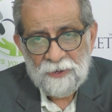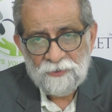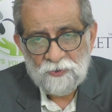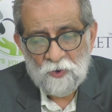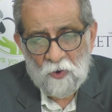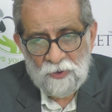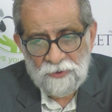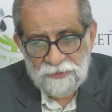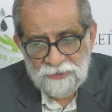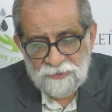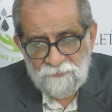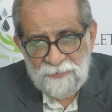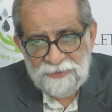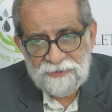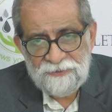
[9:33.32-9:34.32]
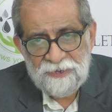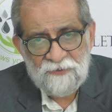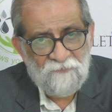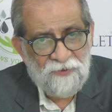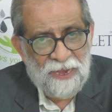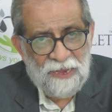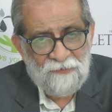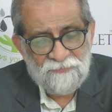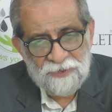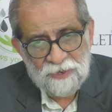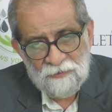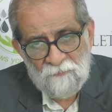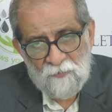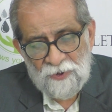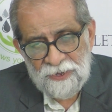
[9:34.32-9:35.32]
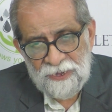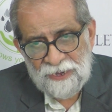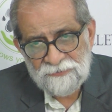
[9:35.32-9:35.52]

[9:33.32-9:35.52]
So all this myth that we have, general body